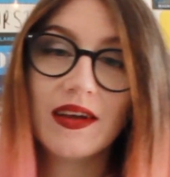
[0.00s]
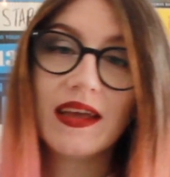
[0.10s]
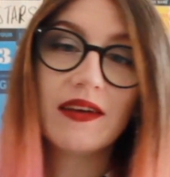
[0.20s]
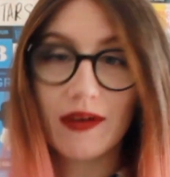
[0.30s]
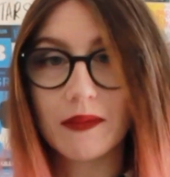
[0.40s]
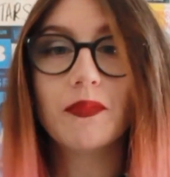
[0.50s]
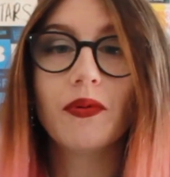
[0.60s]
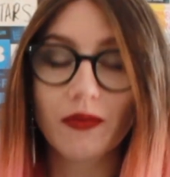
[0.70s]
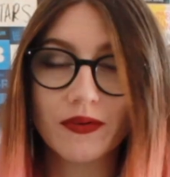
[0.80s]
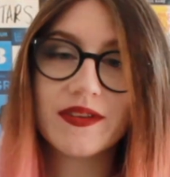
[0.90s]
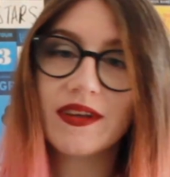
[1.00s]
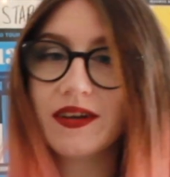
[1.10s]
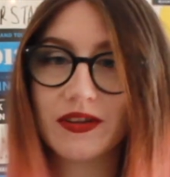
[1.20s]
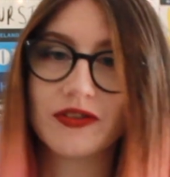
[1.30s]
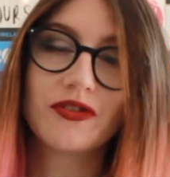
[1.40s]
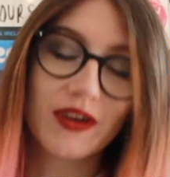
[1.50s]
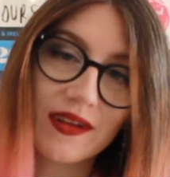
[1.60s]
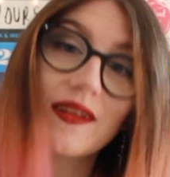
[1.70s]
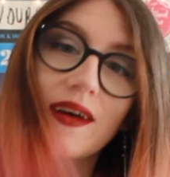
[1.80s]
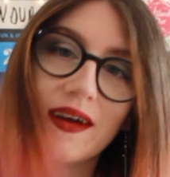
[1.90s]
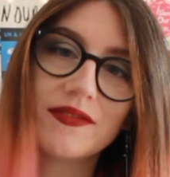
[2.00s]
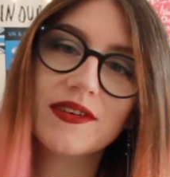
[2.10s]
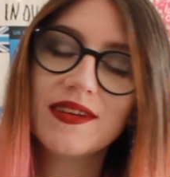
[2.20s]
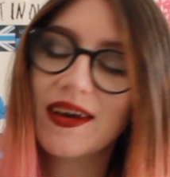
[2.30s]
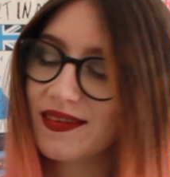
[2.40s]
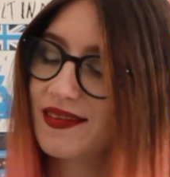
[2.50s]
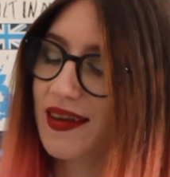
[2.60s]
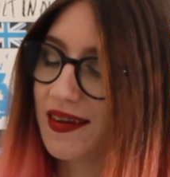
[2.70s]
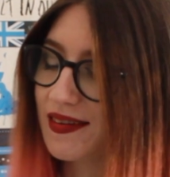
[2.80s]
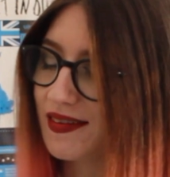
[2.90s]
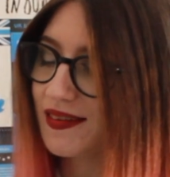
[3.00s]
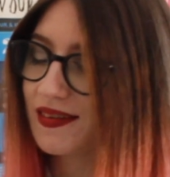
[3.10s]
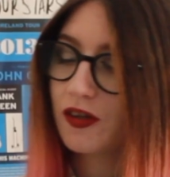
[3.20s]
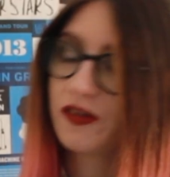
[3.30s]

if I'm pausing the trailer every 10 seconds.